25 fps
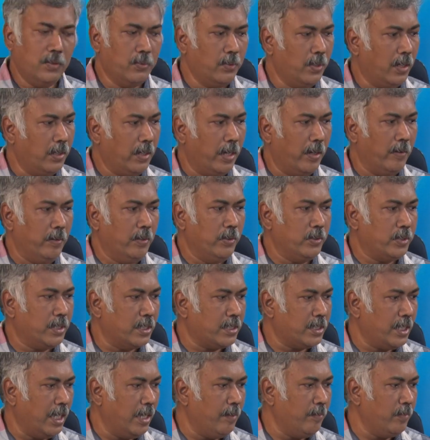we, I will use the
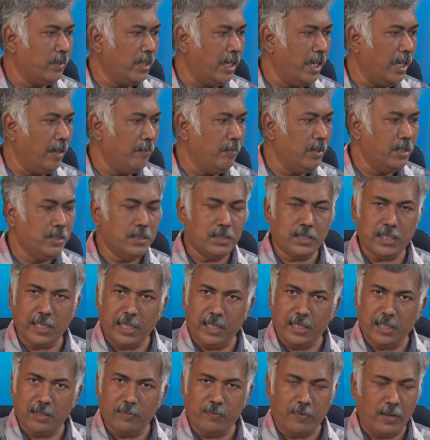same k means
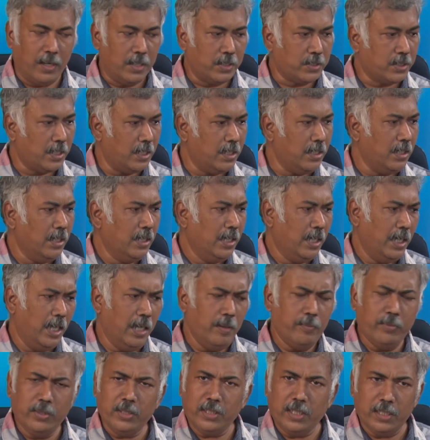uh, function,
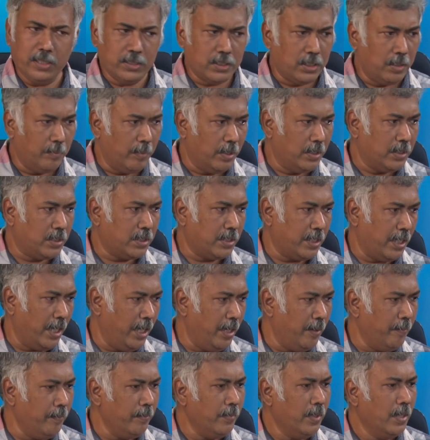everything remains
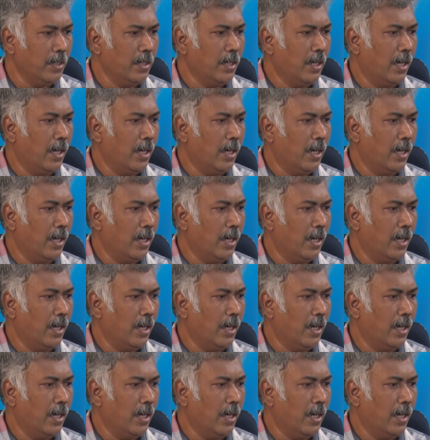same.